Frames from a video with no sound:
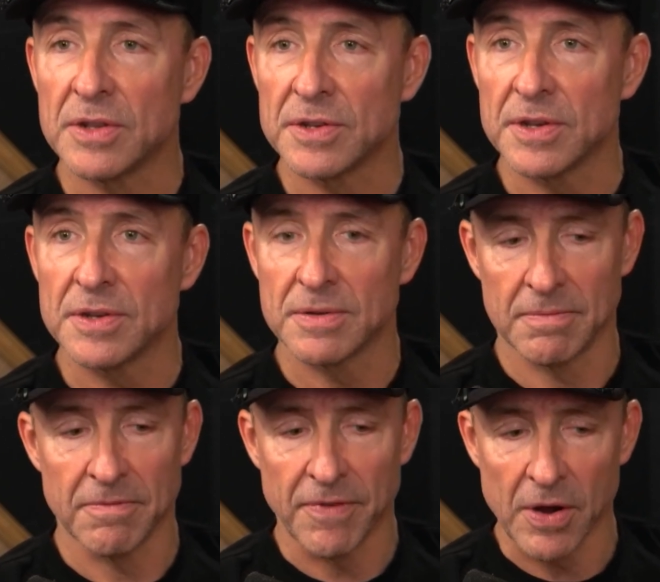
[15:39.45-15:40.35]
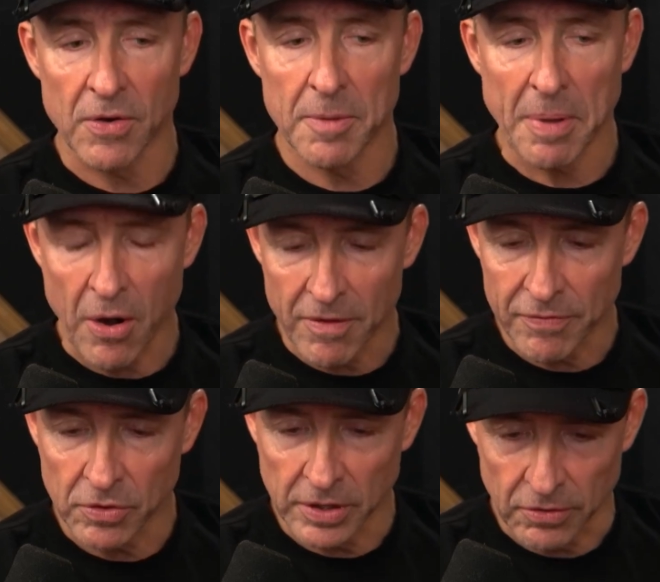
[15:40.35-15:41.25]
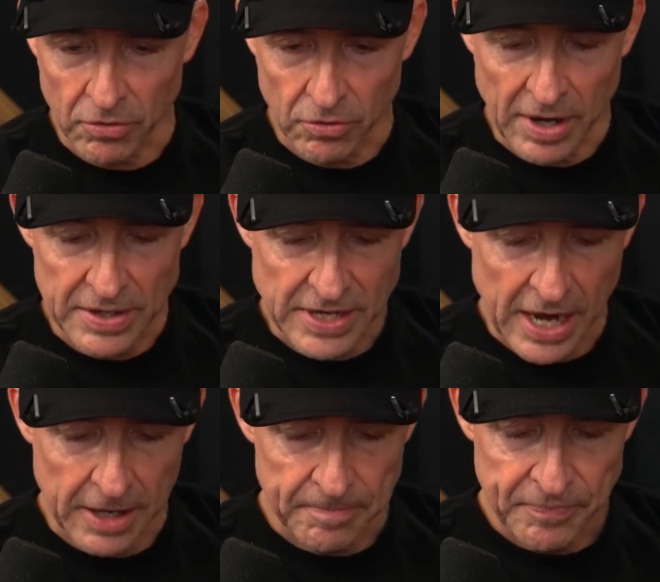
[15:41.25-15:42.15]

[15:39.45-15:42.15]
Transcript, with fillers: This is very powerful clinical grade tech.